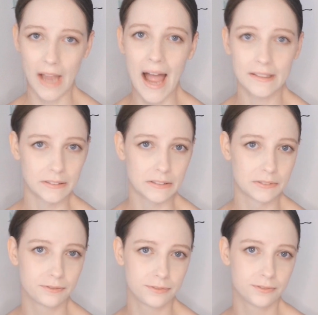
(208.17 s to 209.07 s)
kind
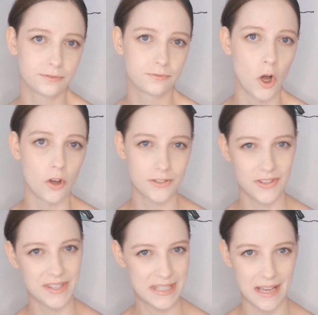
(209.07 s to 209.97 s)
of fall
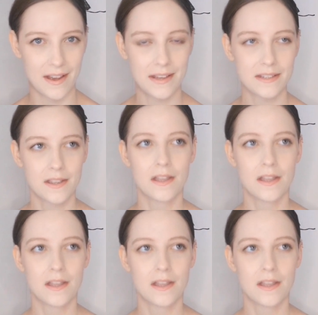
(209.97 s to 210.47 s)
to the side.